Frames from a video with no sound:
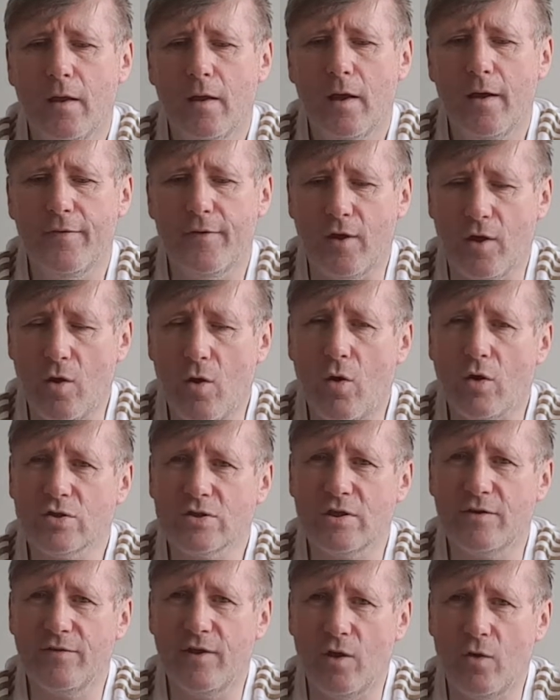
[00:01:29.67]
and the
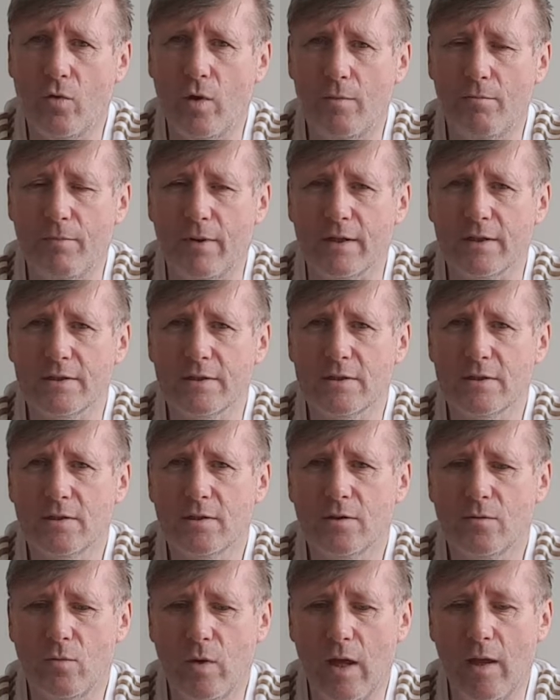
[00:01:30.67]
cost of the equipment,
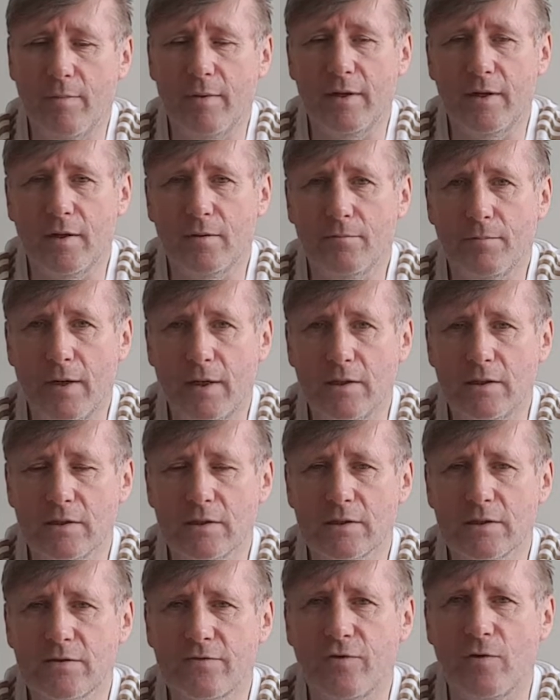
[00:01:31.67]
webbing and
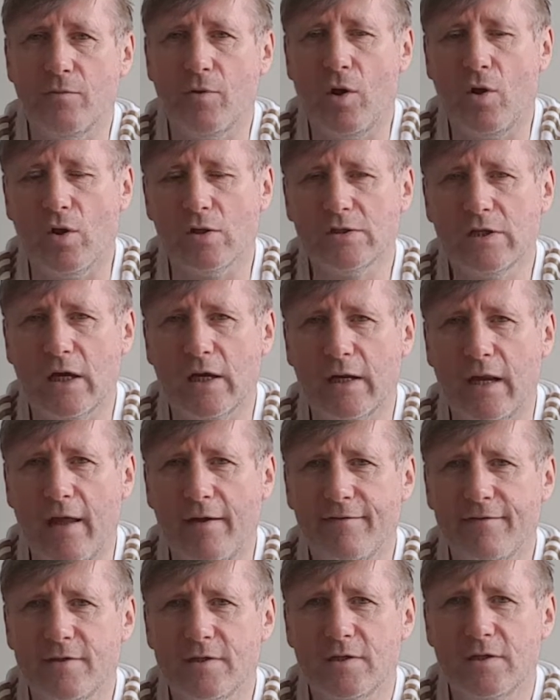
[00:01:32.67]
buckles from Contact
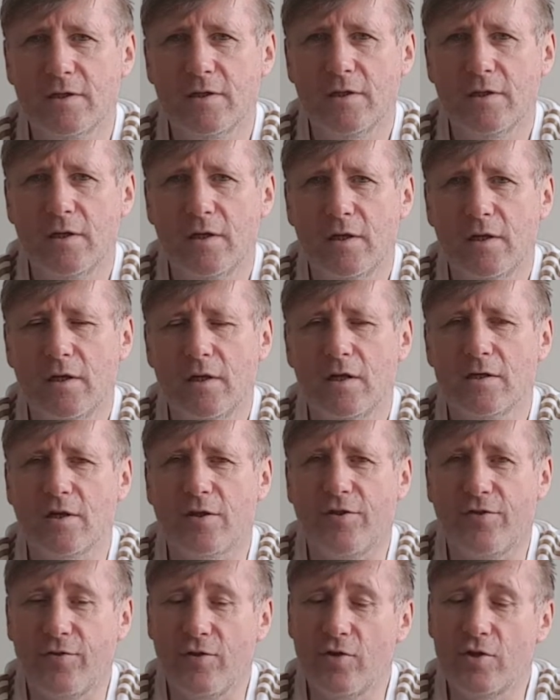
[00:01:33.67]
Left is a
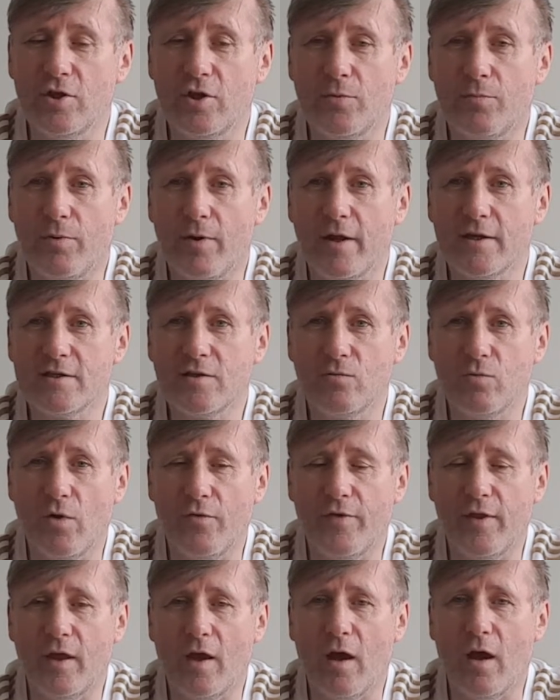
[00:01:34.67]
third of the price of
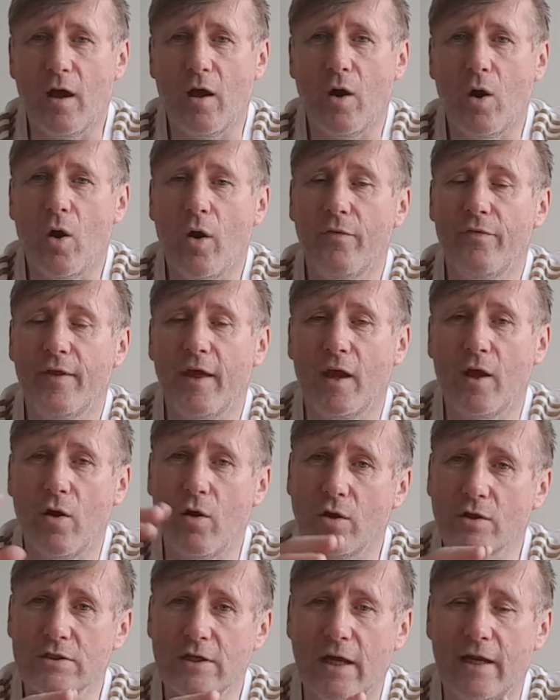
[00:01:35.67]
what they are on their
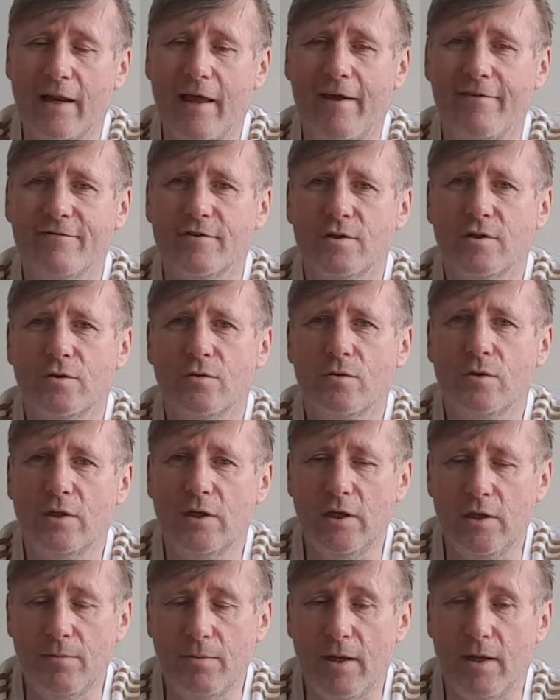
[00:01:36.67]
Contact Left
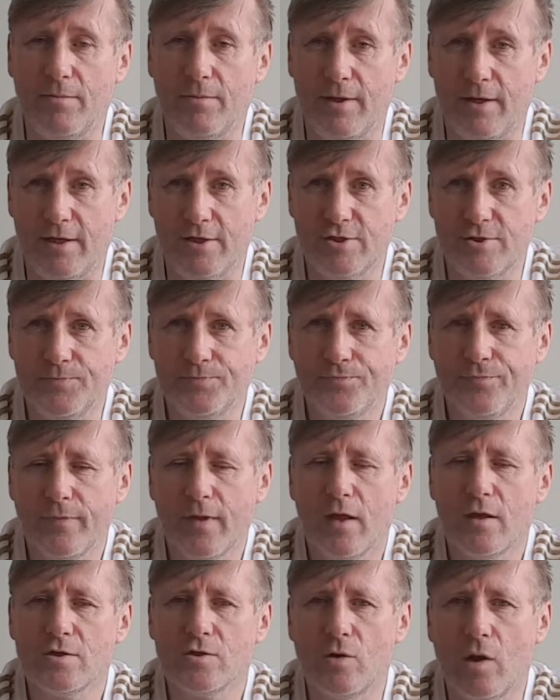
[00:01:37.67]
eBay page.
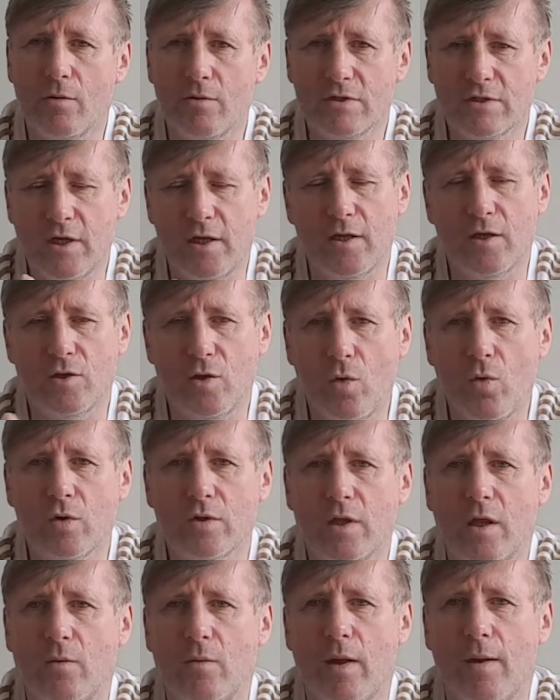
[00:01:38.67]
So I would say that go
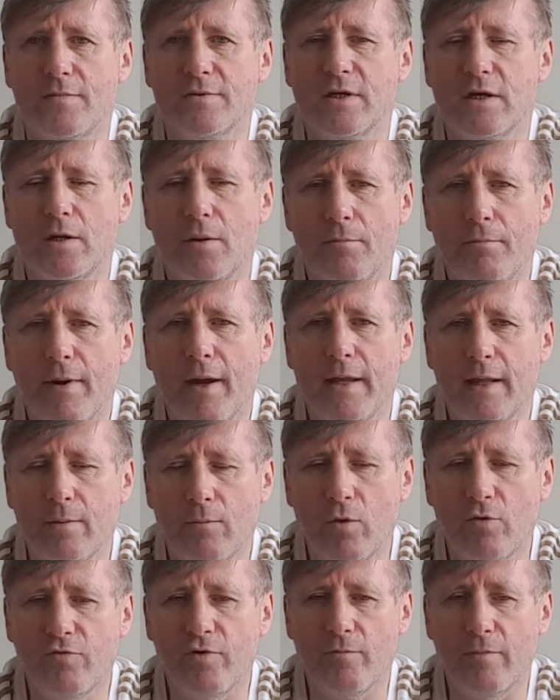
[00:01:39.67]
to their website and buy
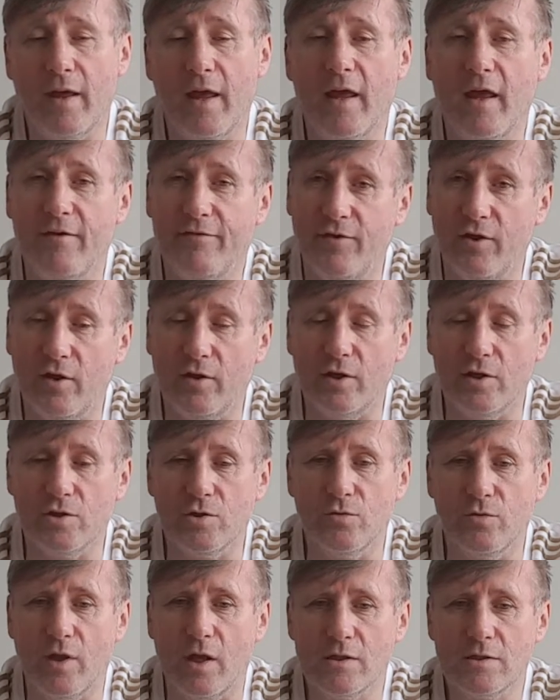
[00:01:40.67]
them all from there if you're going
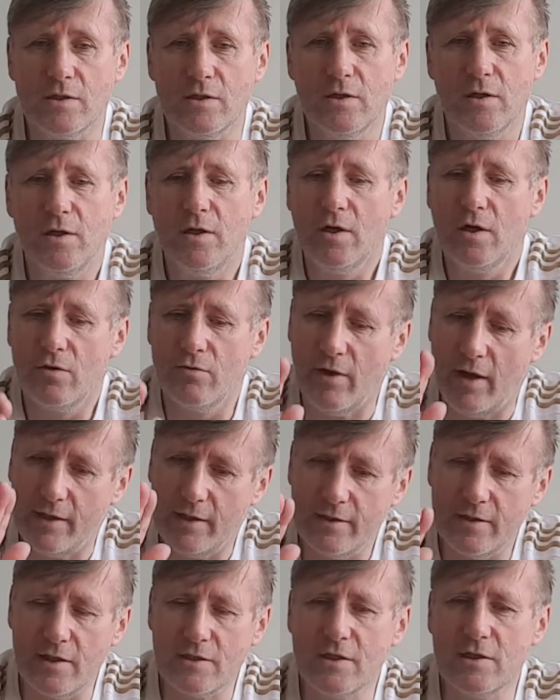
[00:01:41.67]
to do this.
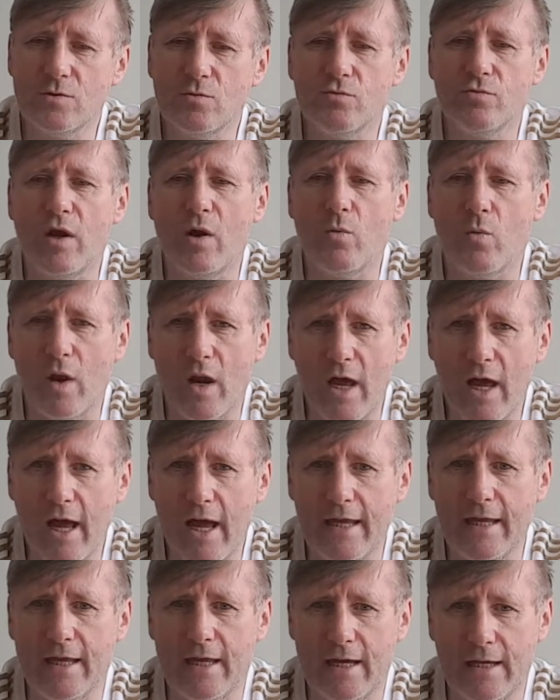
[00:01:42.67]
Right, this is what
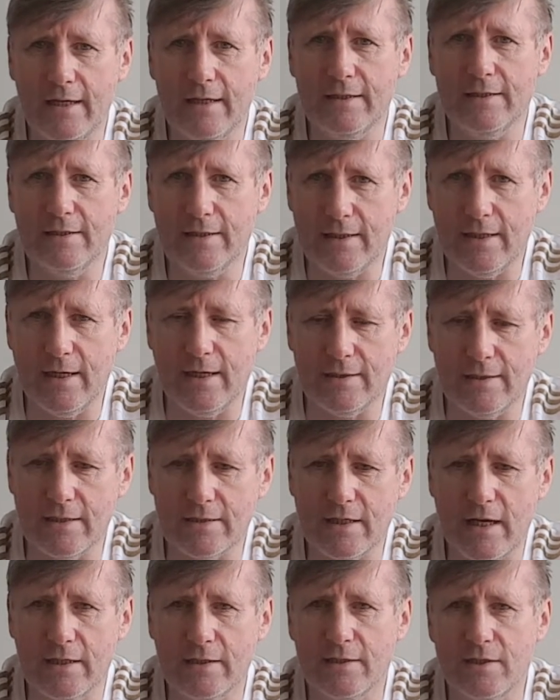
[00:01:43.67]
I
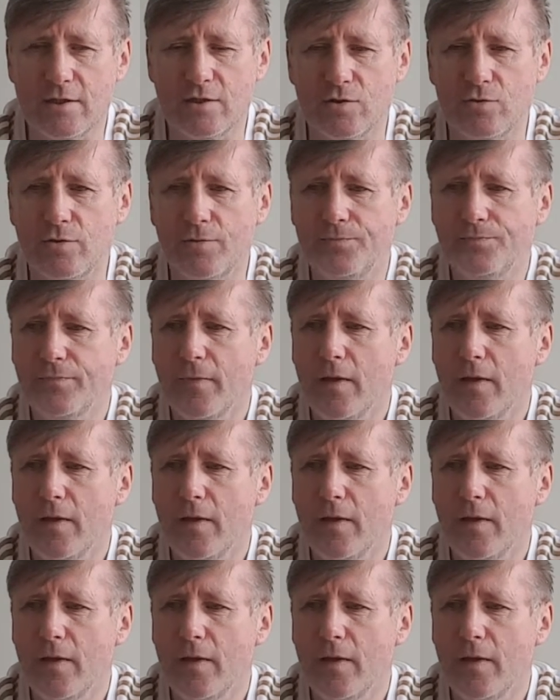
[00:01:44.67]
decided to do.